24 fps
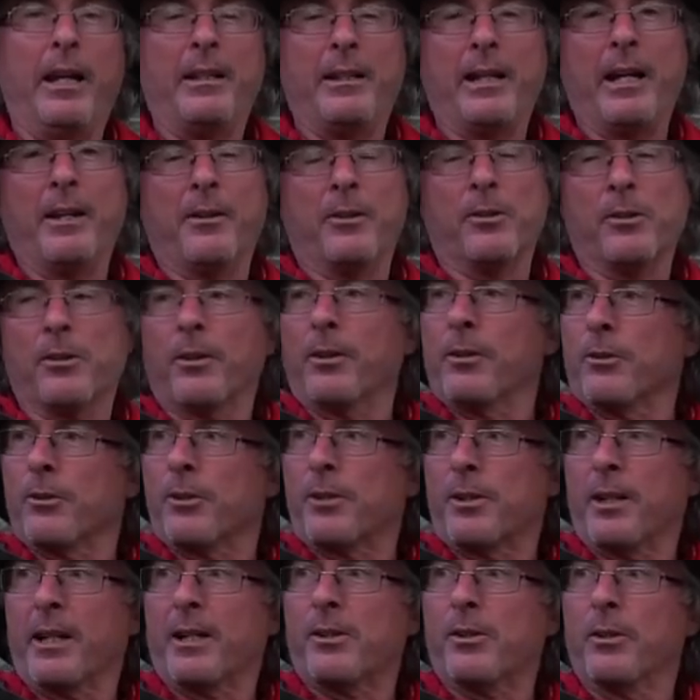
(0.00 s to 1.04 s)
And yeah,
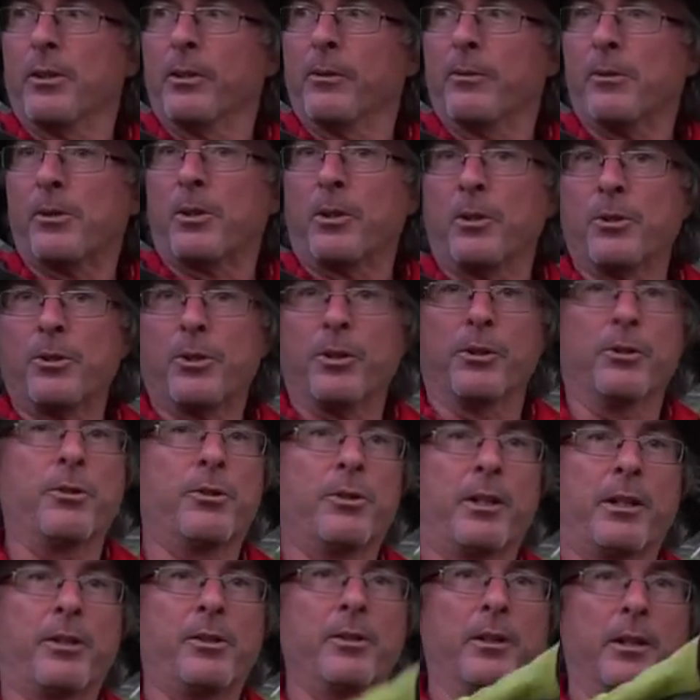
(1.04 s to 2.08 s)
there's ticks in Nova Scotia.
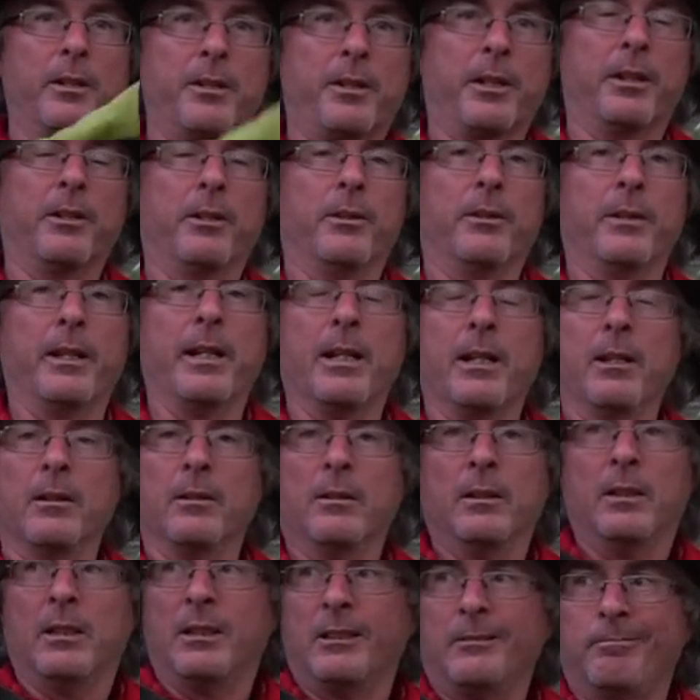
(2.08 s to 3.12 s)
There's ticks in Ontario
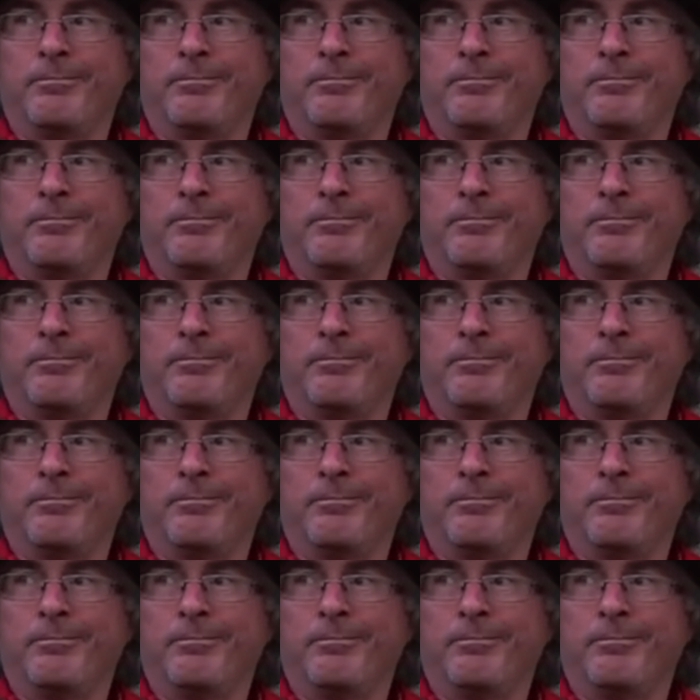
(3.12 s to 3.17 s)
now.